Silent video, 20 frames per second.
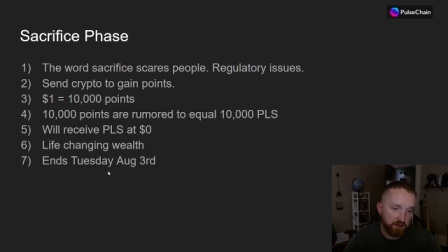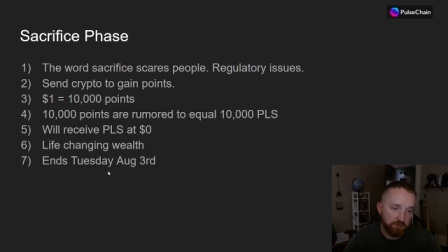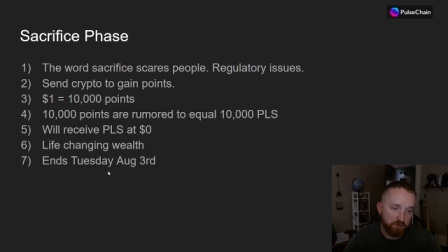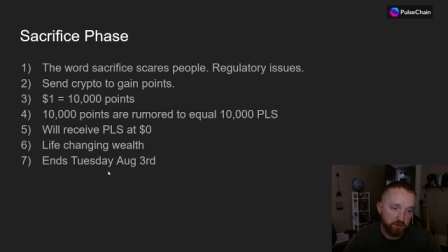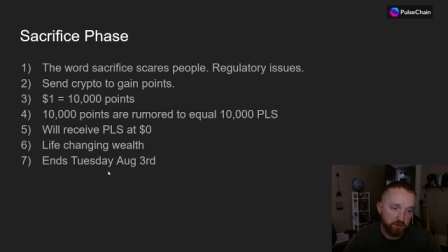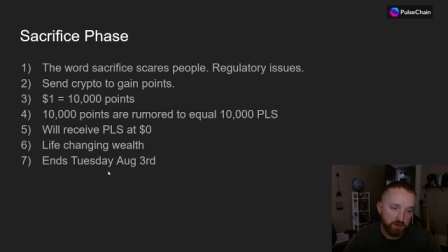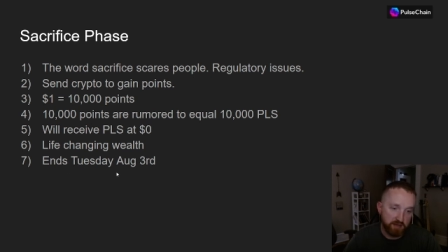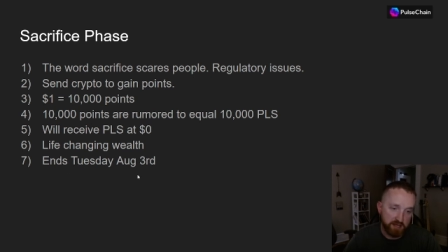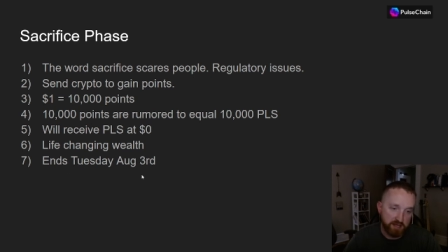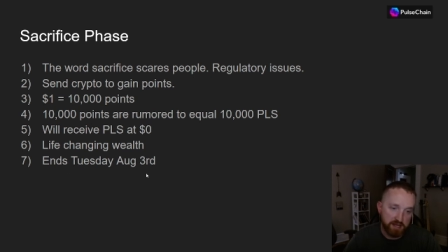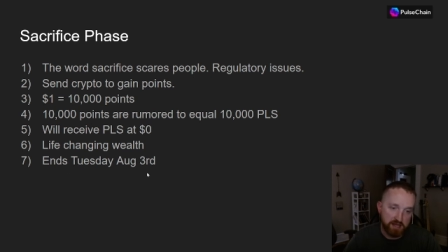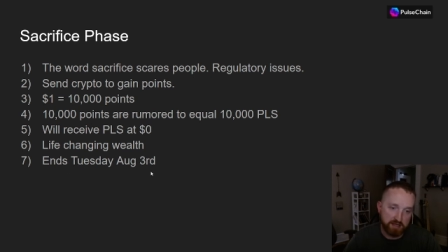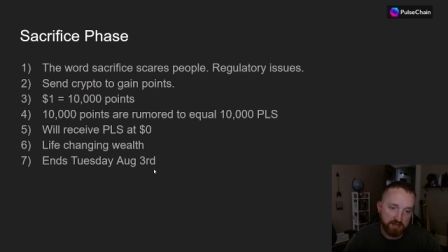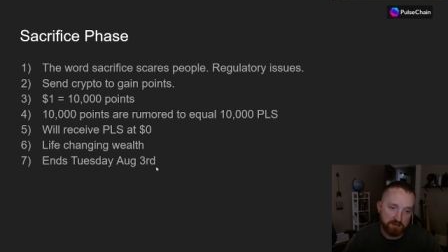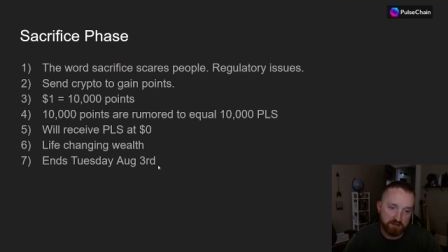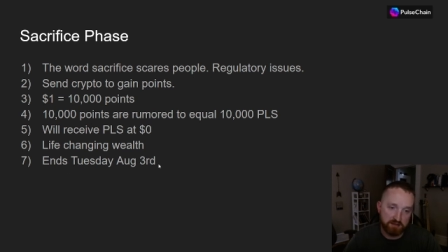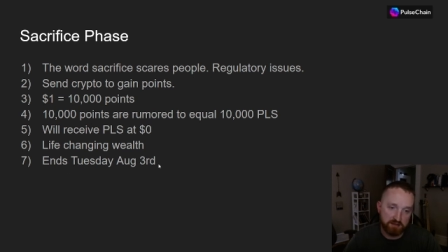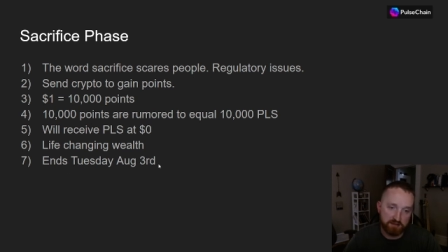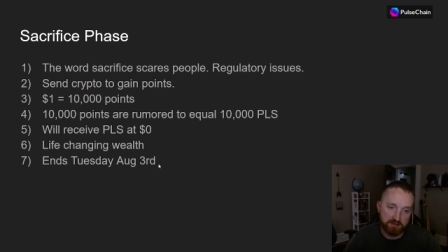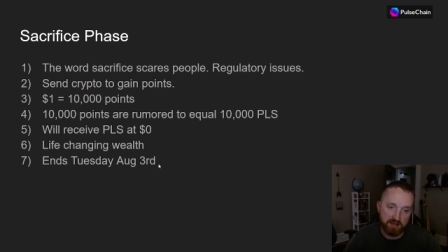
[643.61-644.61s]
more
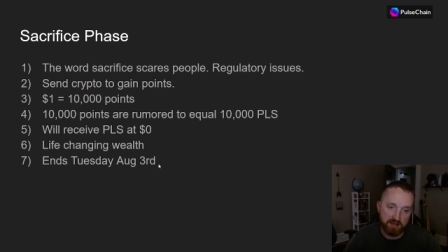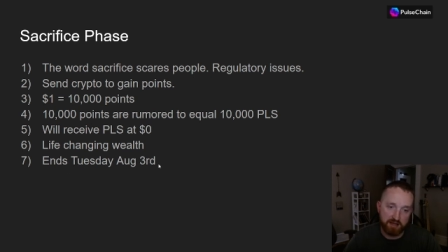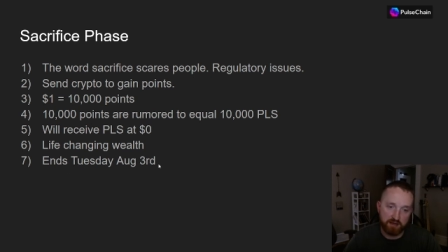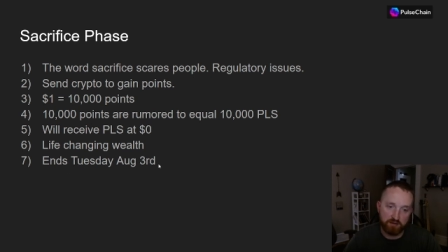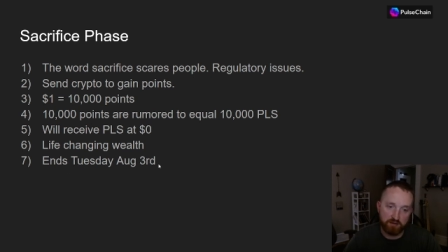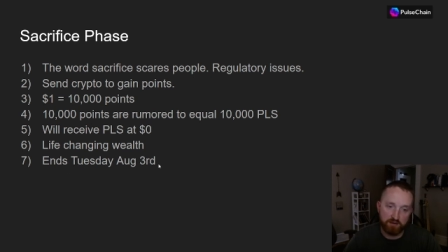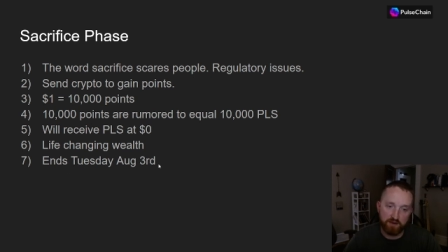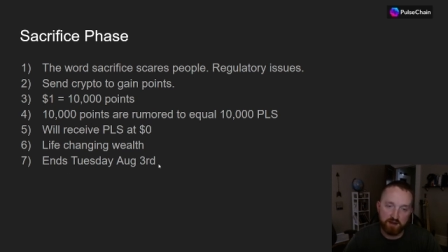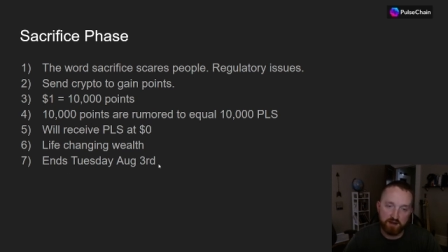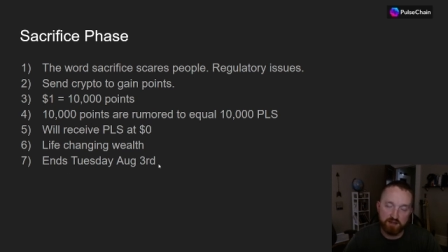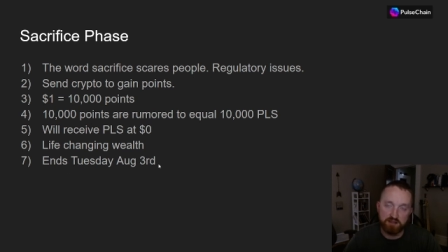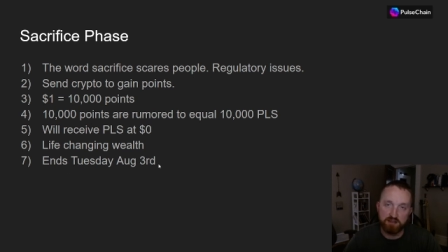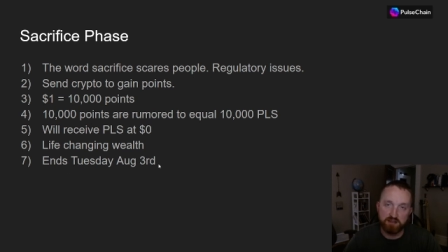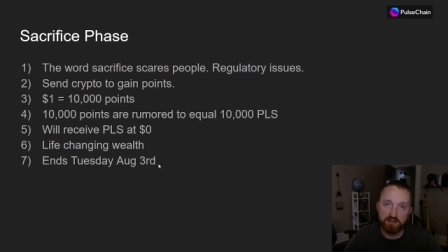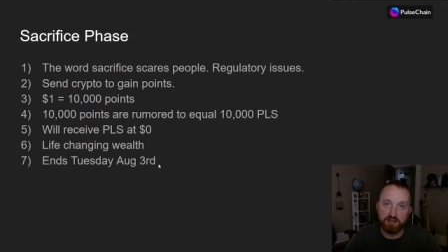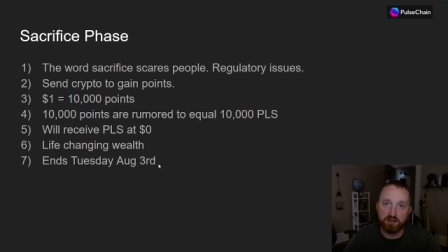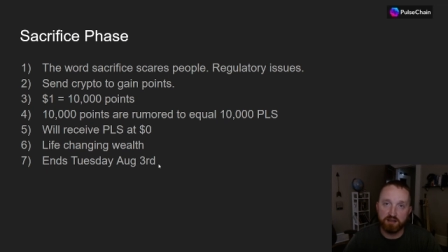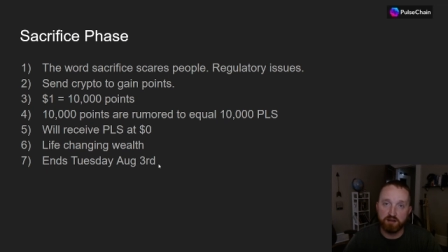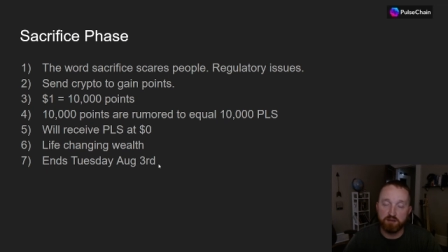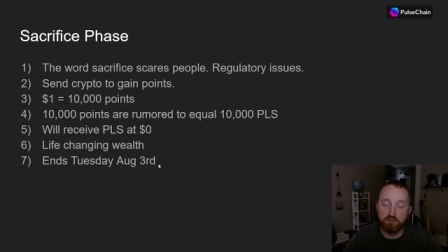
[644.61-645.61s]
days to sacrifice to
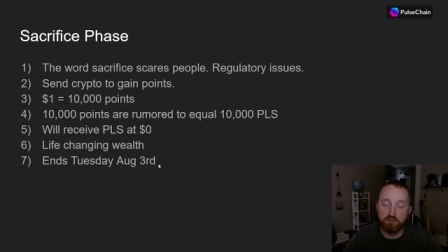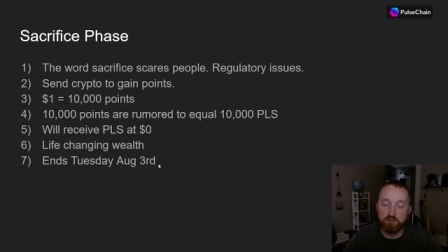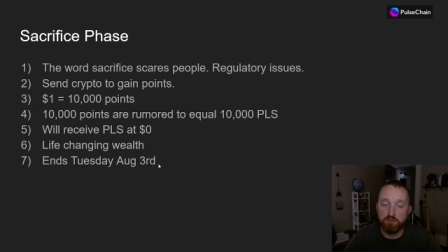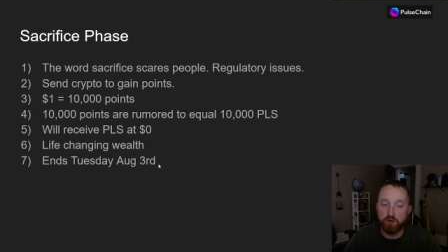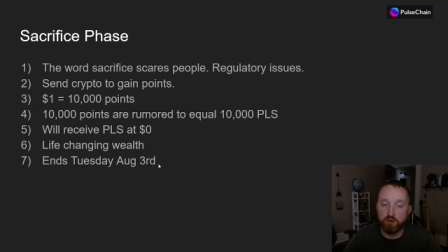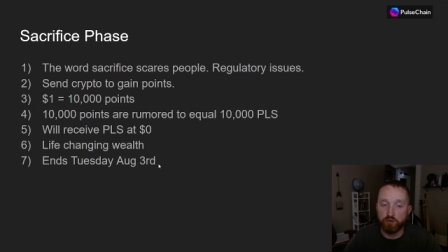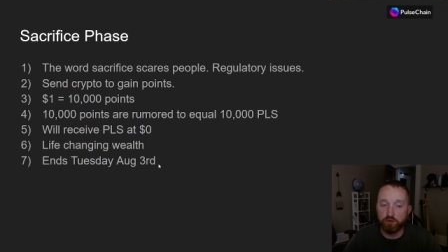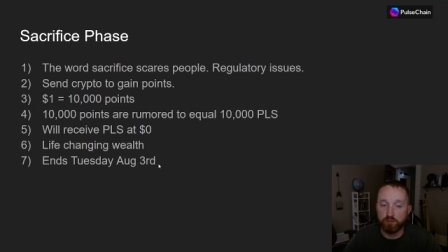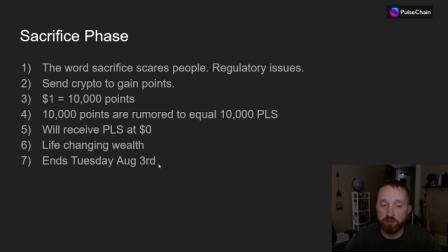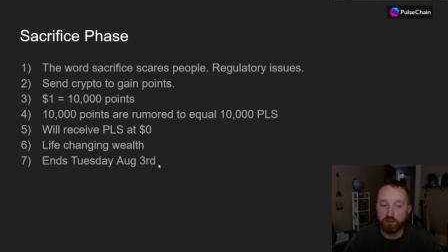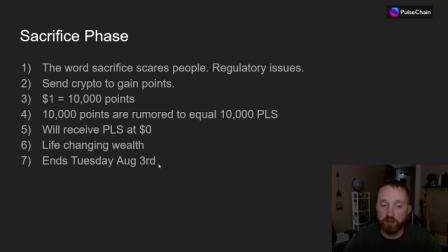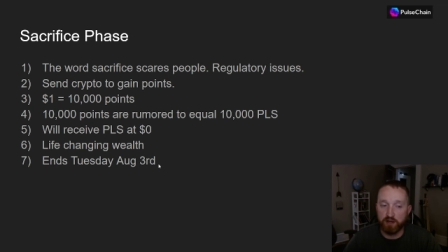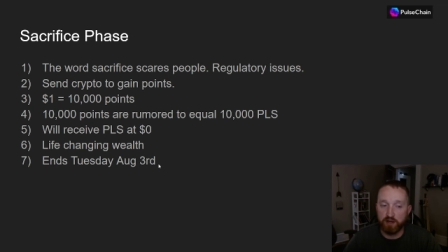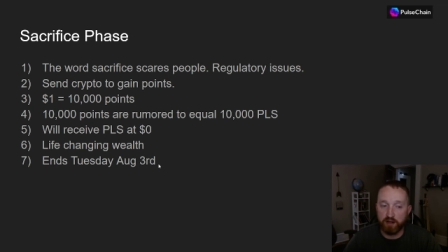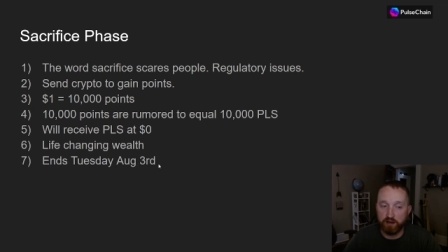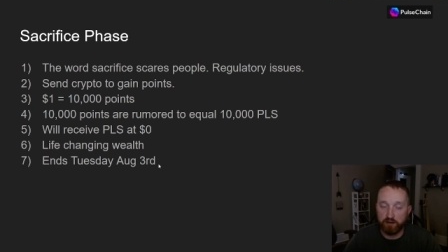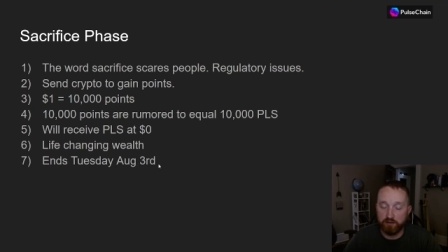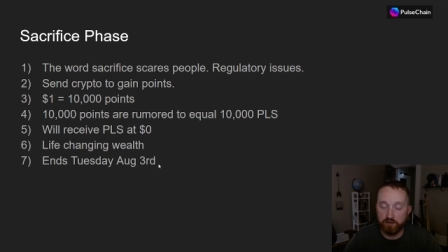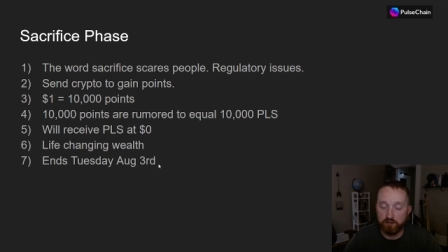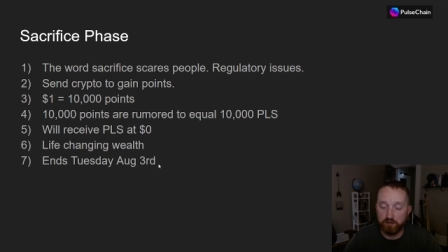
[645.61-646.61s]
get a
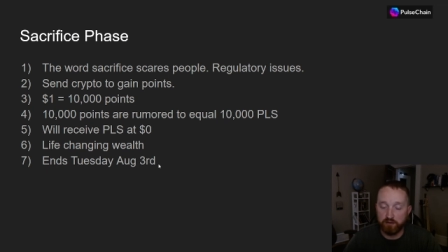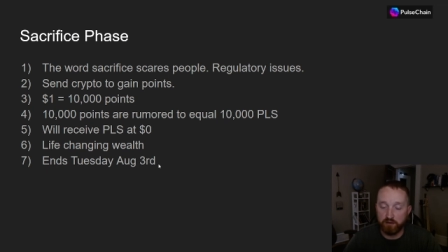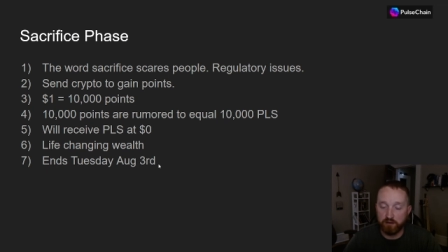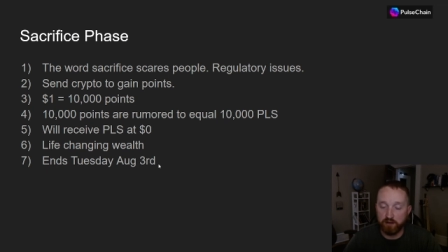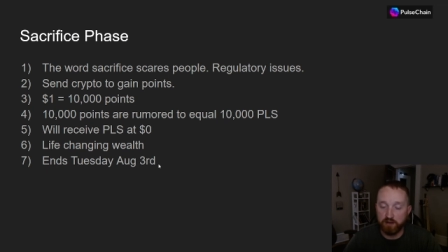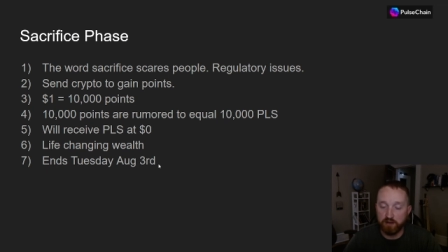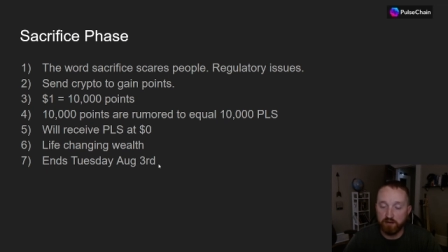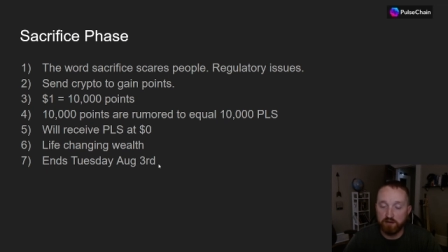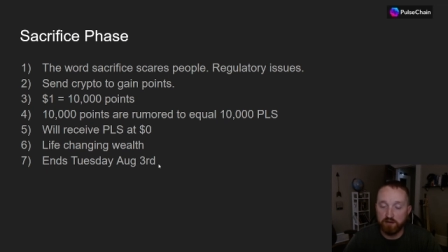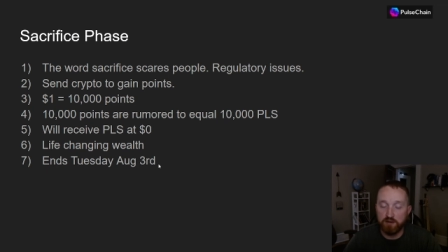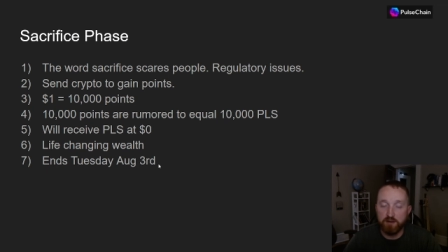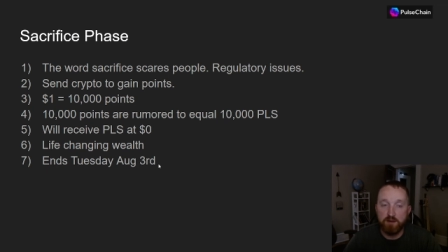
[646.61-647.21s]
multiplier. All right.